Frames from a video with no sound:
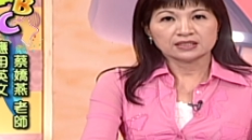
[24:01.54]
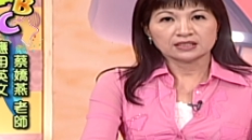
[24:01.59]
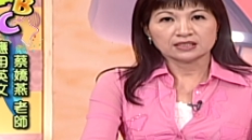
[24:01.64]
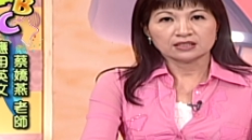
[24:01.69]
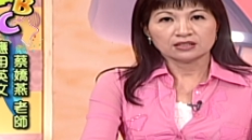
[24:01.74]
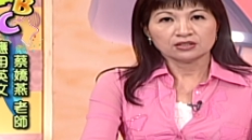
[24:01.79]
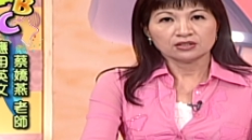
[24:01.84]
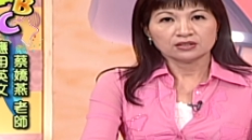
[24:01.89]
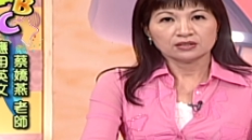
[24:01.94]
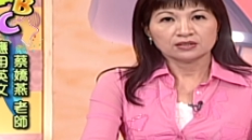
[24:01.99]

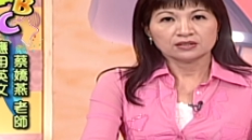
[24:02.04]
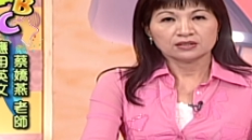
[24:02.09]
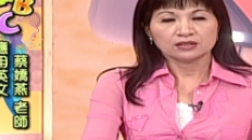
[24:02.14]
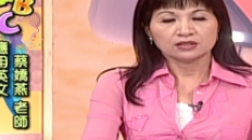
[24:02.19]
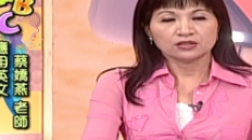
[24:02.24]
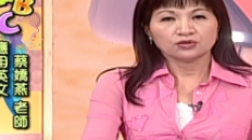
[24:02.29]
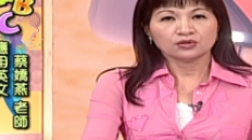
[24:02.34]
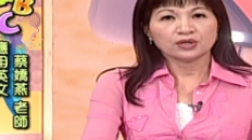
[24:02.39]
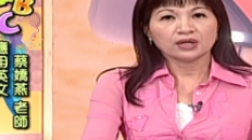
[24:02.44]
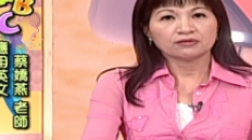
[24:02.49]
is
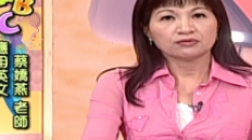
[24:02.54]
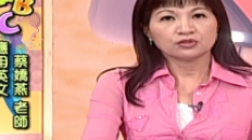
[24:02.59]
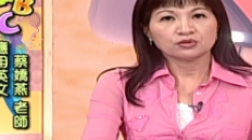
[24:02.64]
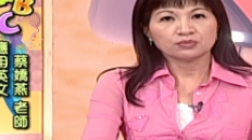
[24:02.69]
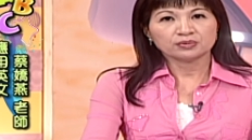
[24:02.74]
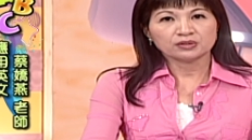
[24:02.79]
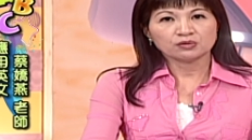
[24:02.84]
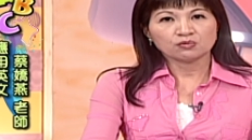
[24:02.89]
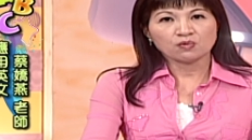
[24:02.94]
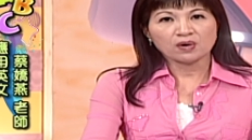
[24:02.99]
you have to
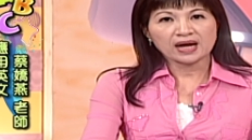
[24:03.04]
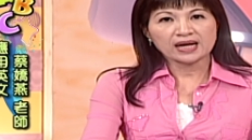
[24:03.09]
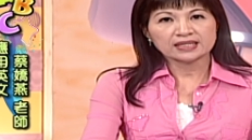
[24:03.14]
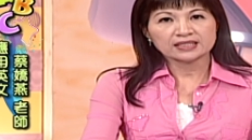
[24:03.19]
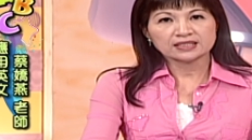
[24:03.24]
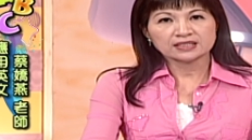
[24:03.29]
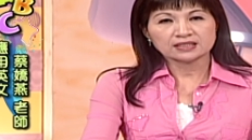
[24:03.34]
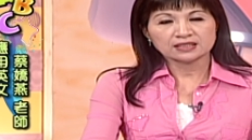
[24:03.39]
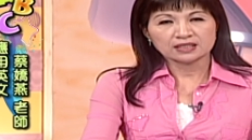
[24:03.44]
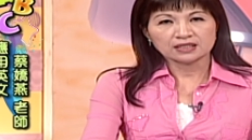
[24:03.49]
be
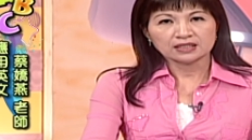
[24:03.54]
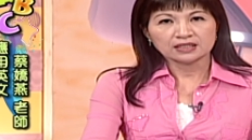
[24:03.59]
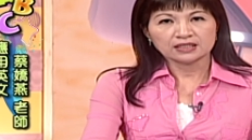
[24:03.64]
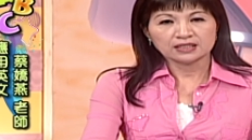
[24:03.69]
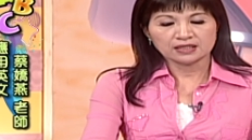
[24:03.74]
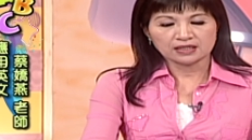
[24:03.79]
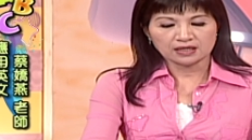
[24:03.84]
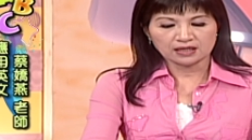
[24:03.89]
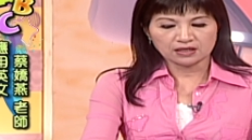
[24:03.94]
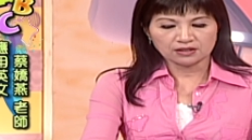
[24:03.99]
wise
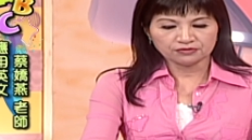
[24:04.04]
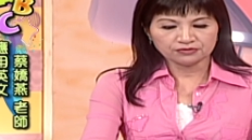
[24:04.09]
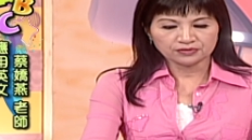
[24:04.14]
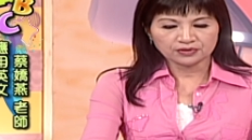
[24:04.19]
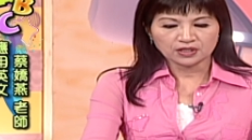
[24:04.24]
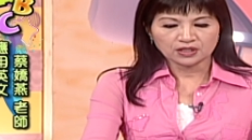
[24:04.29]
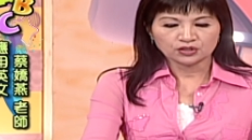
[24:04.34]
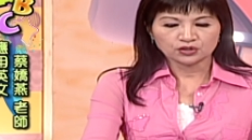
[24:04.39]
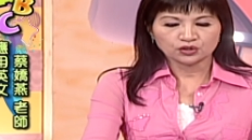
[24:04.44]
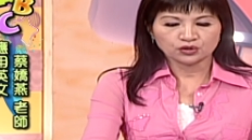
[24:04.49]
enough
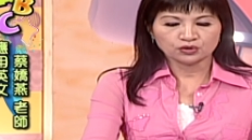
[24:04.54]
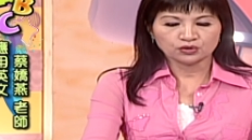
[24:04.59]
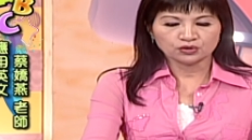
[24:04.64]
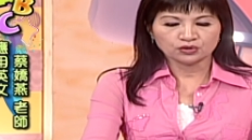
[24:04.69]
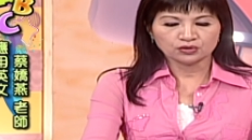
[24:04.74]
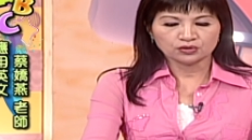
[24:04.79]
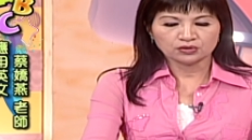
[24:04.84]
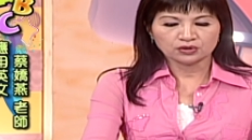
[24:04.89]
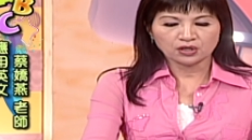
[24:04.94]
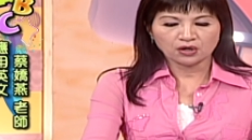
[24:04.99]

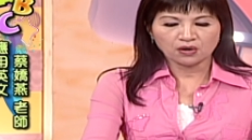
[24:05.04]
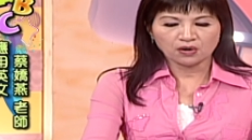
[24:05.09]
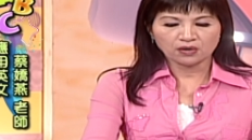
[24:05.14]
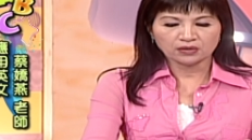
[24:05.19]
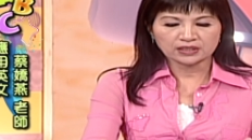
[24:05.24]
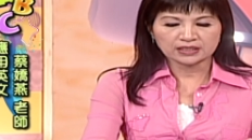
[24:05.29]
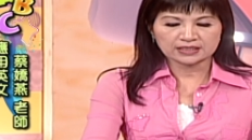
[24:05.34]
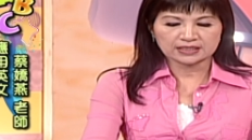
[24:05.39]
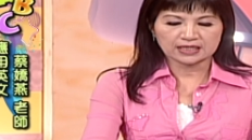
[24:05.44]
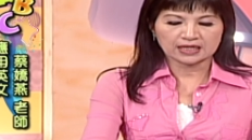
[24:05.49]
to know
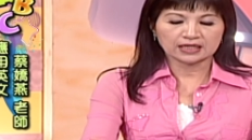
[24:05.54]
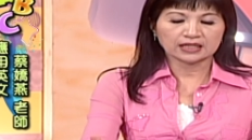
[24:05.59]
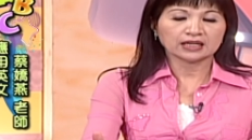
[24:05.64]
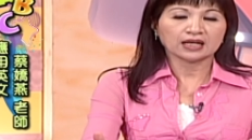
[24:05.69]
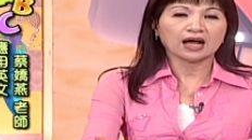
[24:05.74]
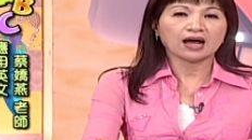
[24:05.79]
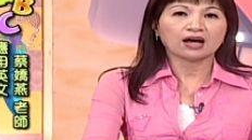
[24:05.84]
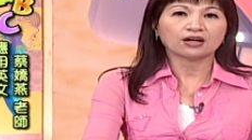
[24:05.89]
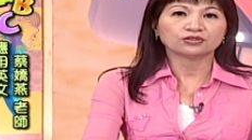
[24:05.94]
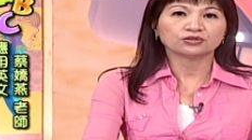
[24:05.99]
exactly
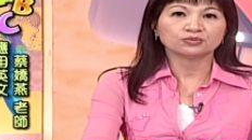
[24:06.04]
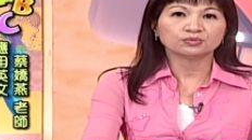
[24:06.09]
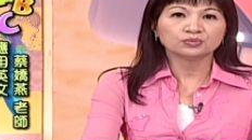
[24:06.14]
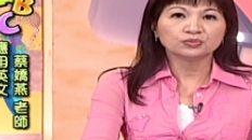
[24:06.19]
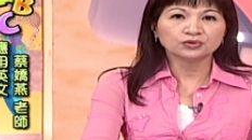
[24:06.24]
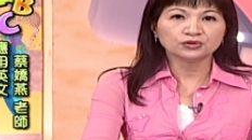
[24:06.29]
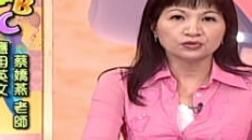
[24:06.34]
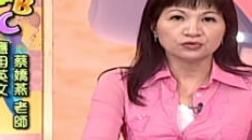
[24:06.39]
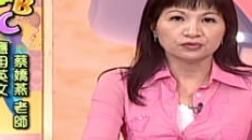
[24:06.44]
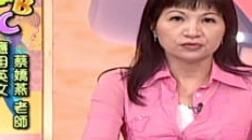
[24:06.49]
how to
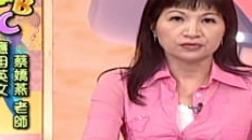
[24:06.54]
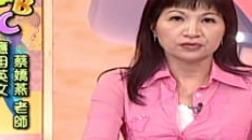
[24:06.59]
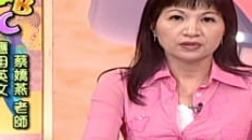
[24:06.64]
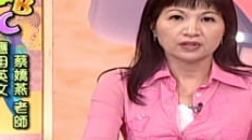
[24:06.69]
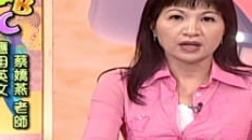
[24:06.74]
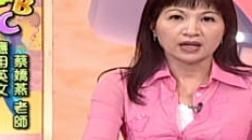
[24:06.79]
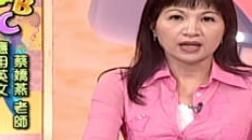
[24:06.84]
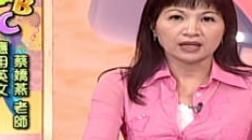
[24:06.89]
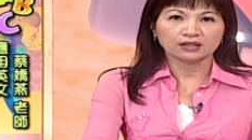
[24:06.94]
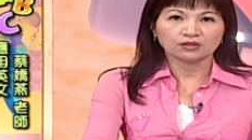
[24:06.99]
move
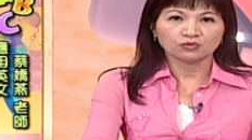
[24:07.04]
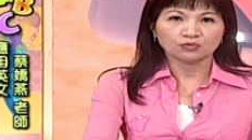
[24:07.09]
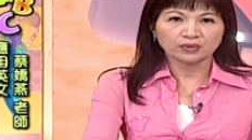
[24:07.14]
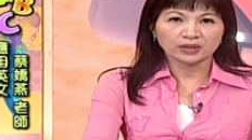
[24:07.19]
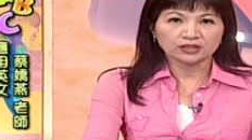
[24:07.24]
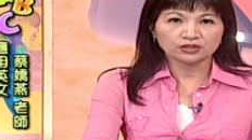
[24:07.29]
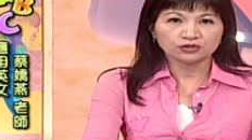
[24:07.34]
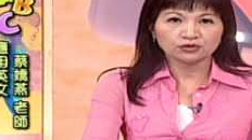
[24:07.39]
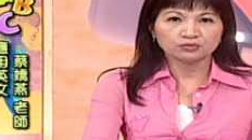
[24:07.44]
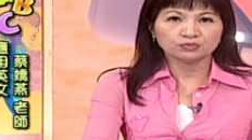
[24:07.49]
and
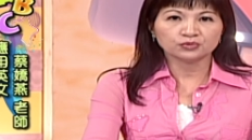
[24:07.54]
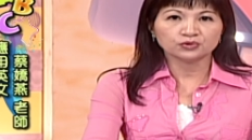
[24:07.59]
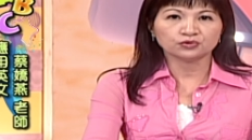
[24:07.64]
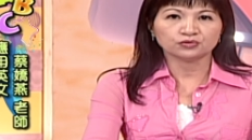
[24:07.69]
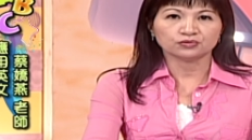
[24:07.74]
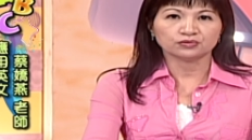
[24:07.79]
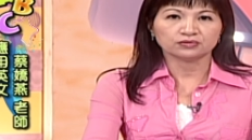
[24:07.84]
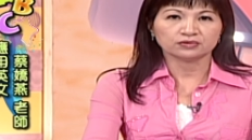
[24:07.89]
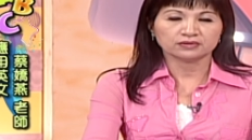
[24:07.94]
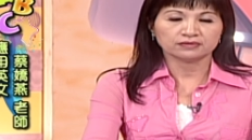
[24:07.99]
when to
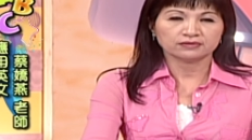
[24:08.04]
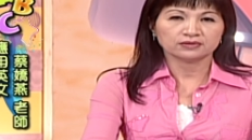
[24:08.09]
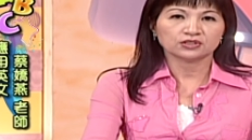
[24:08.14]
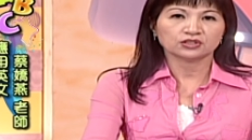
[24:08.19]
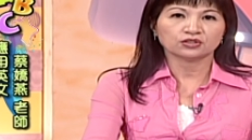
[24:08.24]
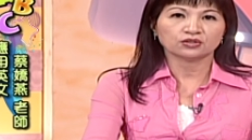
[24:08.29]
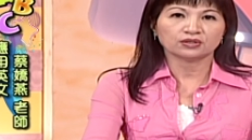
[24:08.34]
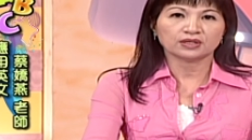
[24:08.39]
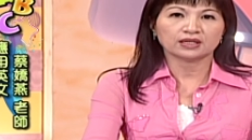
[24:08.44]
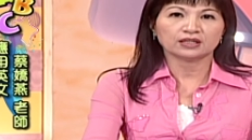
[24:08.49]
move
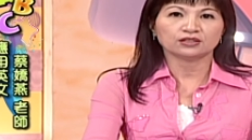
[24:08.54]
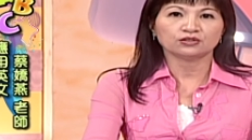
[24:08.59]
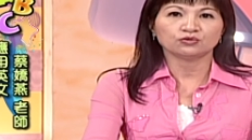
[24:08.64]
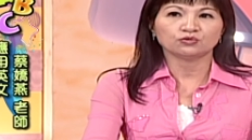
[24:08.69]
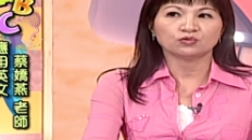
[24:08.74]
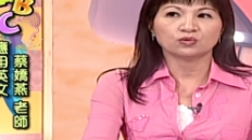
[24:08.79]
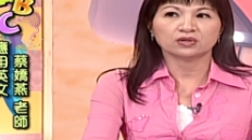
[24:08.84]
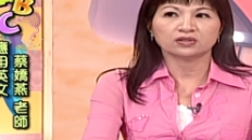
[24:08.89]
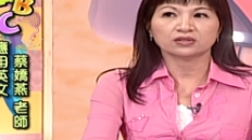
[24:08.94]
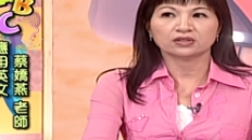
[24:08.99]
so that you
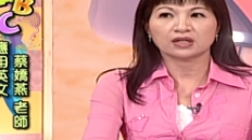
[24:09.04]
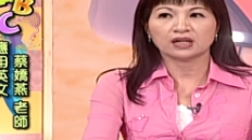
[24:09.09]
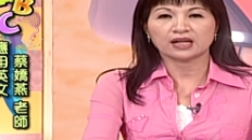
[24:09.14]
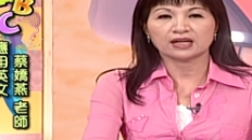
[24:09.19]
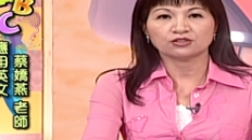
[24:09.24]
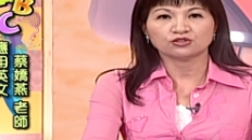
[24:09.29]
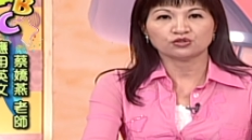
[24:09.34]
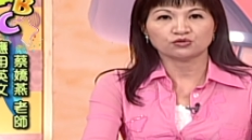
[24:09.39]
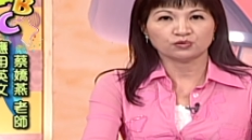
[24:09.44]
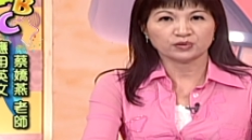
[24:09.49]
won't
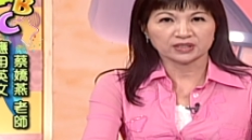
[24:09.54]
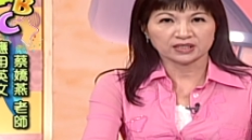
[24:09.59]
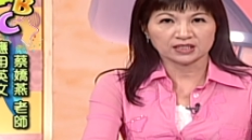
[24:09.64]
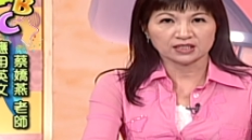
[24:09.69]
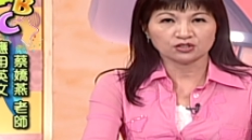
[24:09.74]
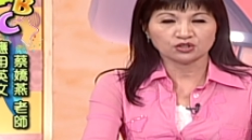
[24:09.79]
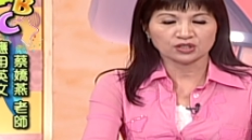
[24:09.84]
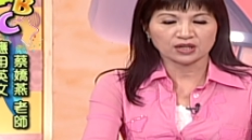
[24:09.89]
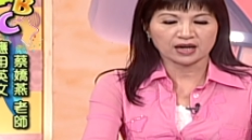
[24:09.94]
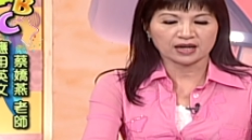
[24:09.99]
clash with
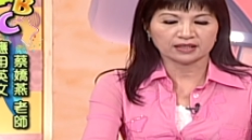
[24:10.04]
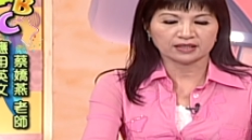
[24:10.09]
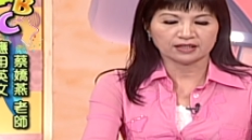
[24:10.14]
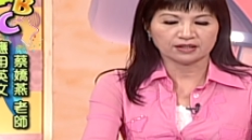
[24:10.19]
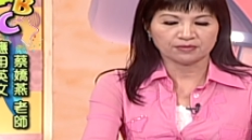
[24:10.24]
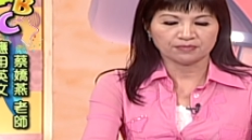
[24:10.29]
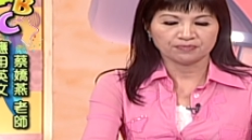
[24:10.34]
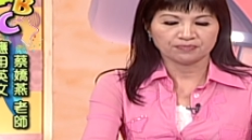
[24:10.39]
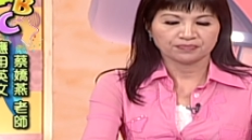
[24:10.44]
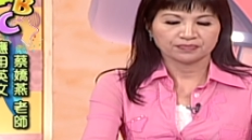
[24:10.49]
each other.
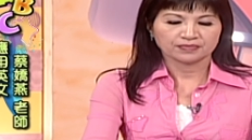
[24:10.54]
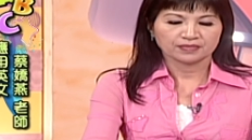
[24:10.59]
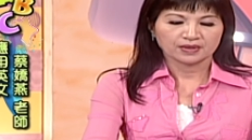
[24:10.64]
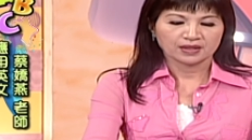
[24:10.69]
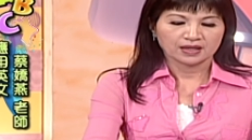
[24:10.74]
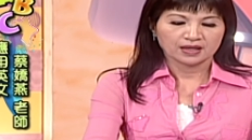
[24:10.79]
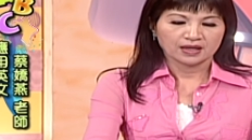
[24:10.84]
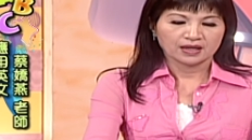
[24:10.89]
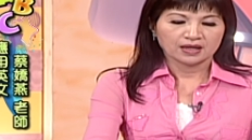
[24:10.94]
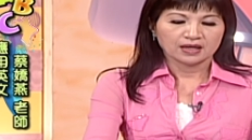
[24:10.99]

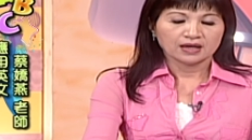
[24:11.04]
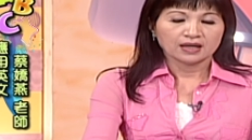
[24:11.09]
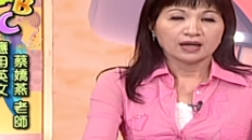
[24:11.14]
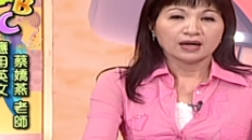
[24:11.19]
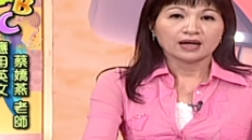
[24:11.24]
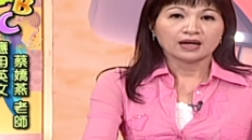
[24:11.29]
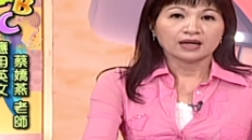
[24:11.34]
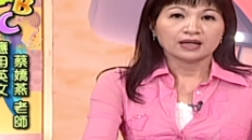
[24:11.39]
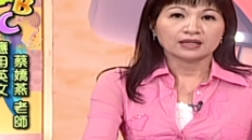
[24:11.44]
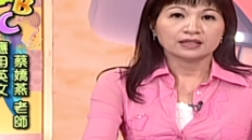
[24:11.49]

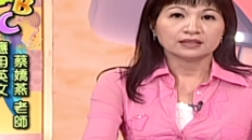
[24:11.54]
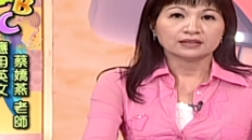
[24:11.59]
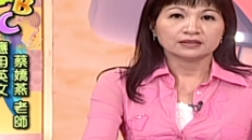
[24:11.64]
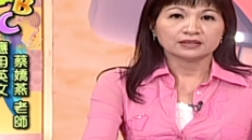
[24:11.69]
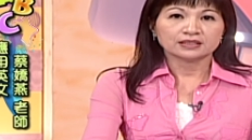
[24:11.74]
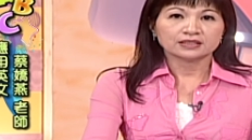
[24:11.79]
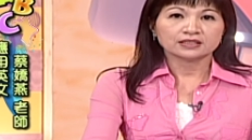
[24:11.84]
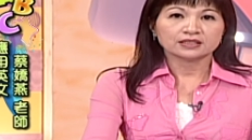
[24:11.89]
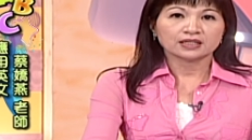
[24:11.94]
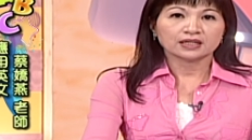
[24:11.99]
And
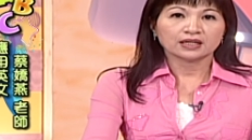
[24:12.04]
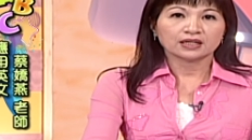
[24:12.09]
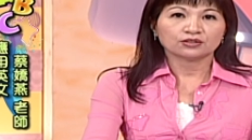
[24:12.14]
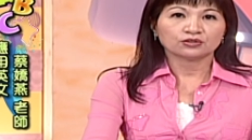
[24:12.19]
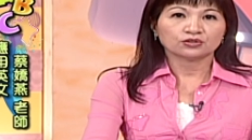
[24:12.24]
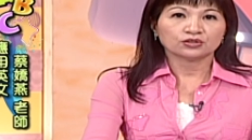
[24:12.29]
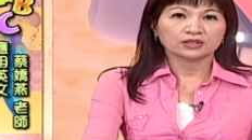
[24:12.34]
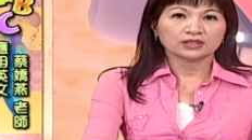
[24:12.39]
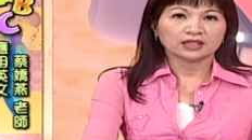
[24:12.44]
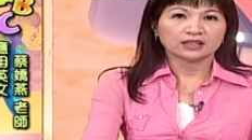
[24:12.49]
let's take a
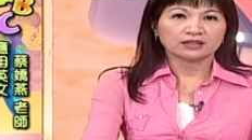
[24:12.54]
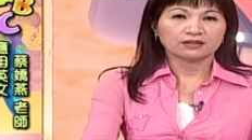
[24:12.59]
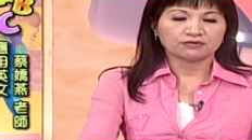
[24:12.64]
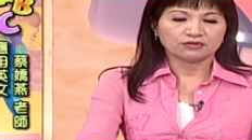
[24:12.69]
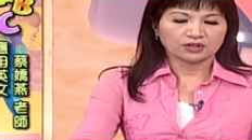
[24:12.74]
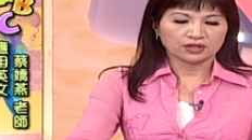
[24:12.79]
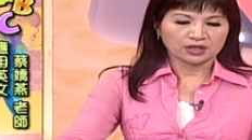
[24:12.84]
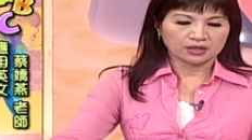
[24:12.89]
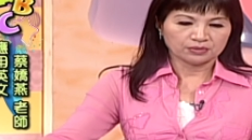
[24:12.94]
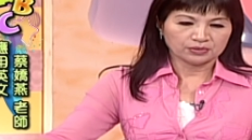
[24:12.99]
look at the
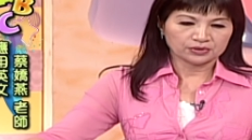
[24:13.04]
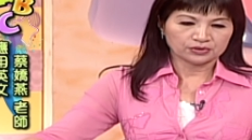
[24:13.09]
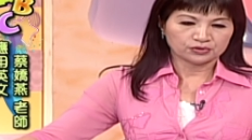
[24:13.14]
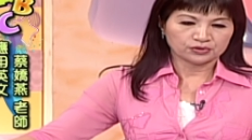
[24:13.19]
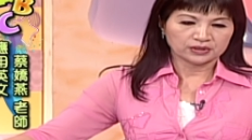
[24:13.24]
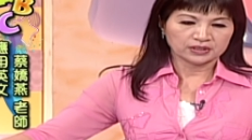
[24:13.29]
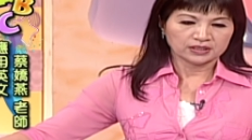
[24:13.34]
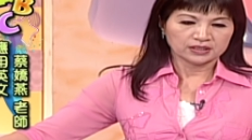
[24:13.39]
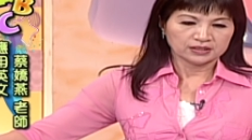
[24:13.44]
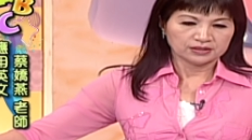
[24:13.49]

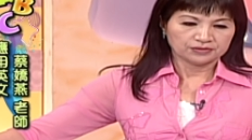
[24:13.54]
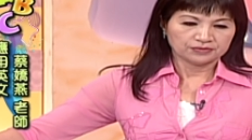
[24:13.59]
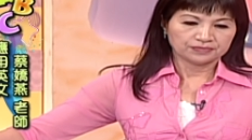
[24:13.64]
vocabulary.